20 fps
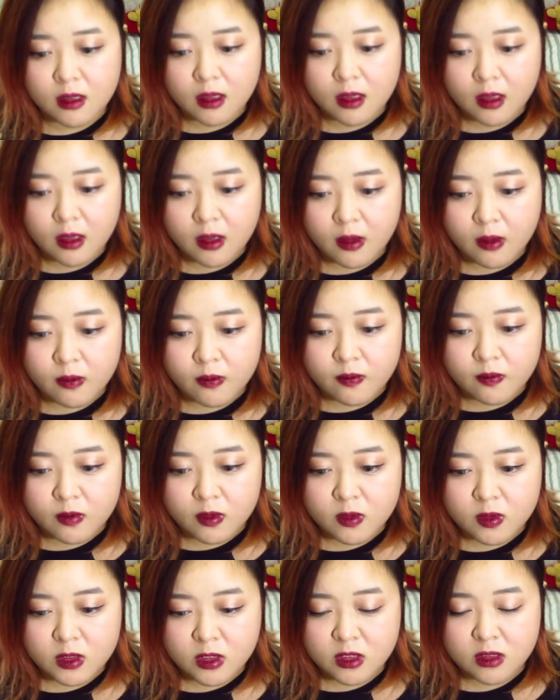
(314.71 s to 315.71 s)
um,
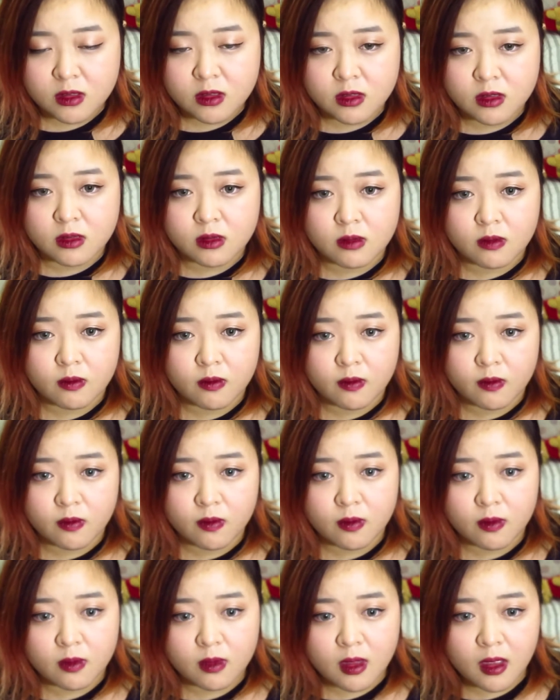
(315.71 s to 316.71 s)
which is
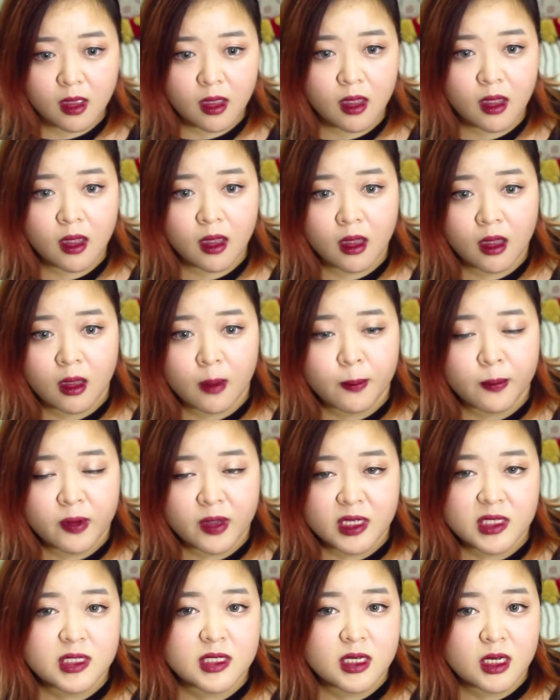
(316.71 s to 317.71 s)
a
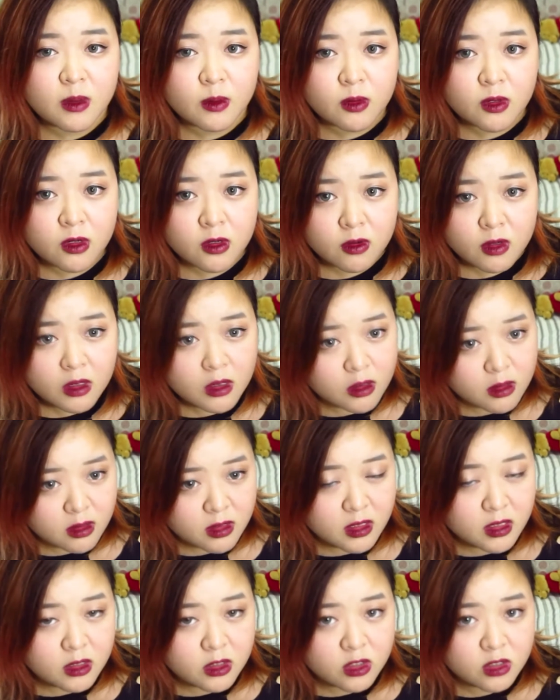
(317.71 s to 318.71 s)
part-time Korean
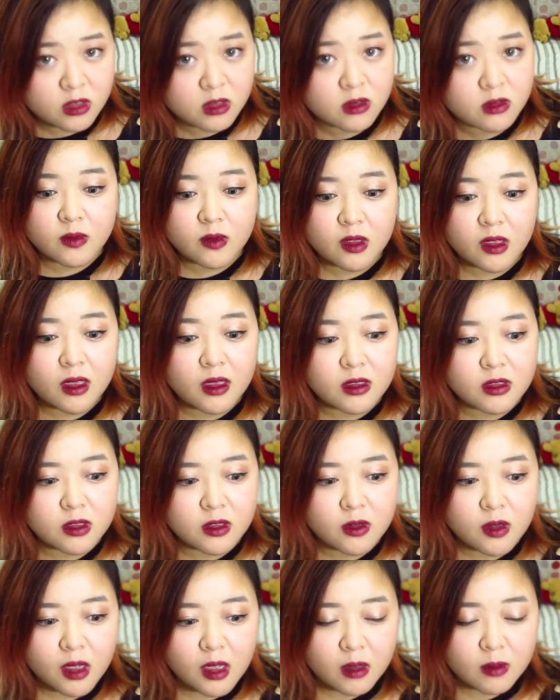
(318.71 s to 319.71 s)
teacher yeah
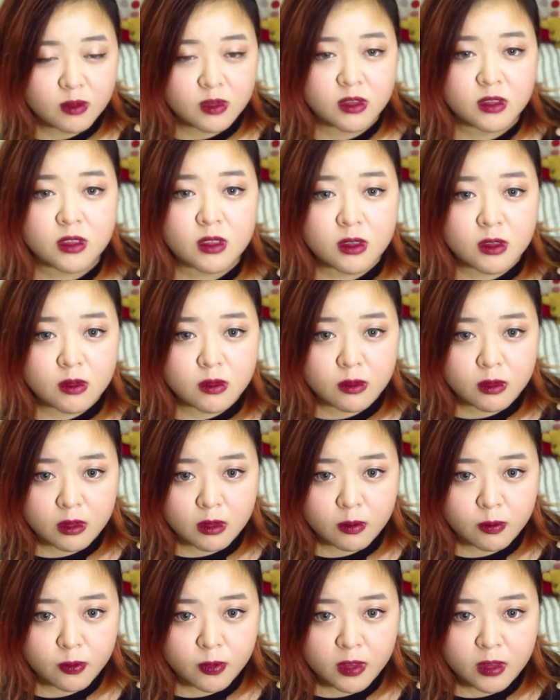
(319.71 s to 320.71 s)
so I'm still
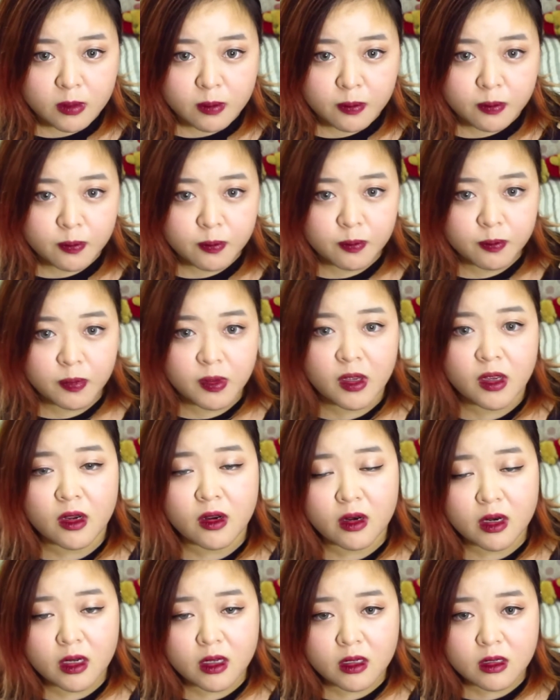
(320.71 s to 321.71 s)

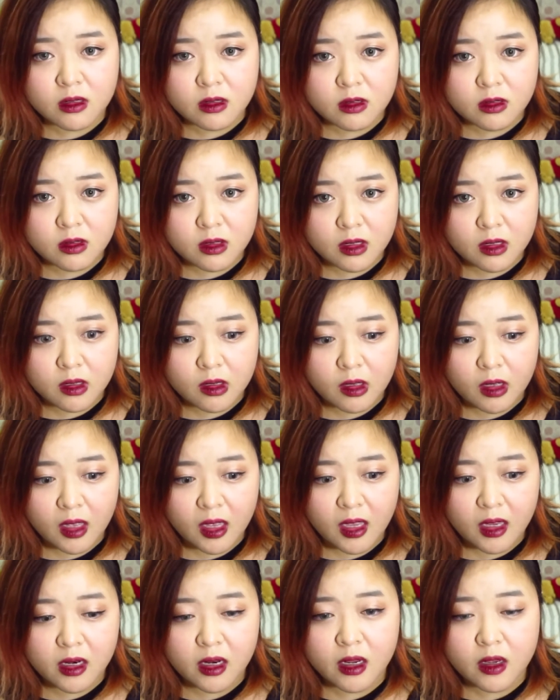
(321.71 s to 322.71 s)
preparing
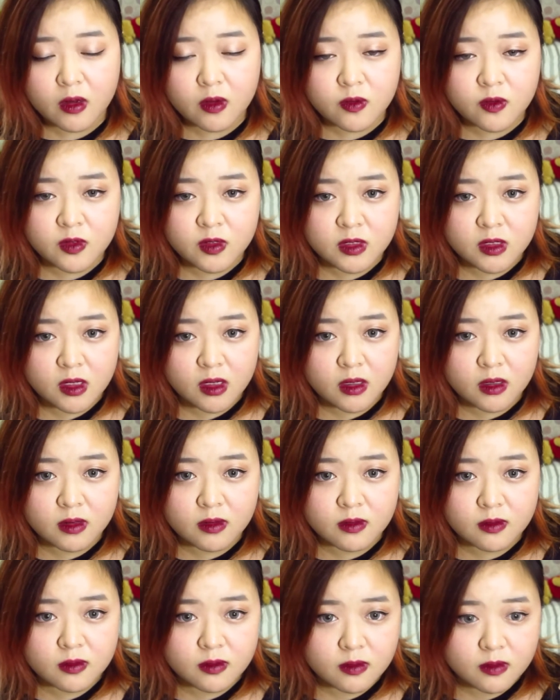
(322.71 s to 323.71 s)
handouts
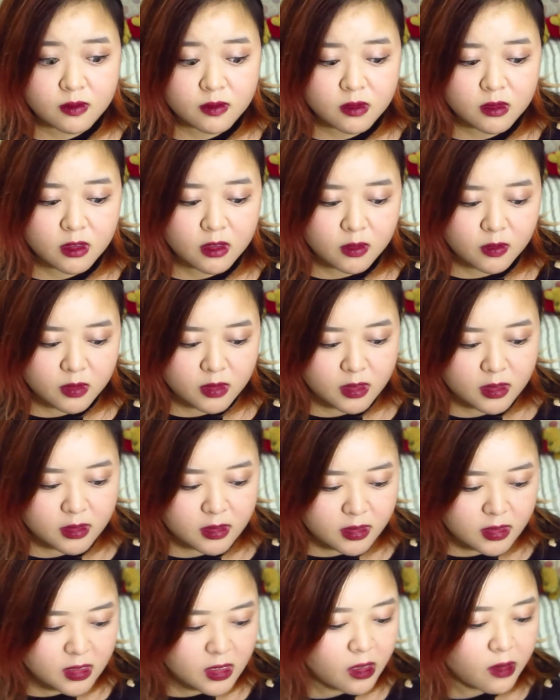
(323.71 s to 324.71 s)
and notes and
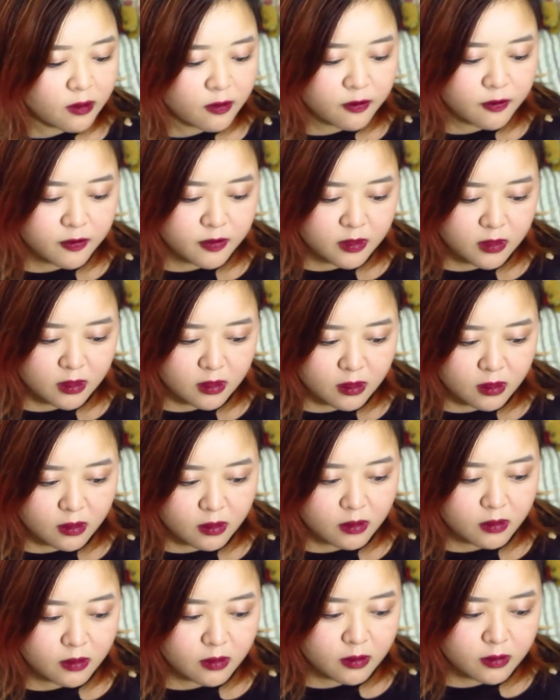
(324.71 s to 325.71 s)
stuff
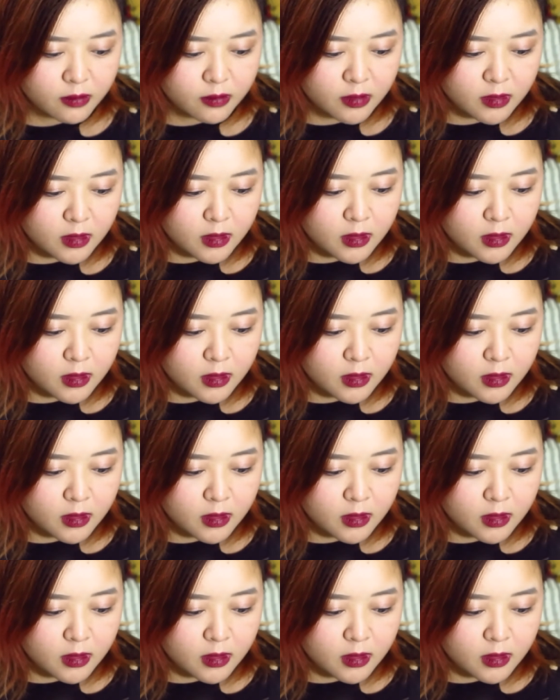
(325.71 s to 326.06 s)
so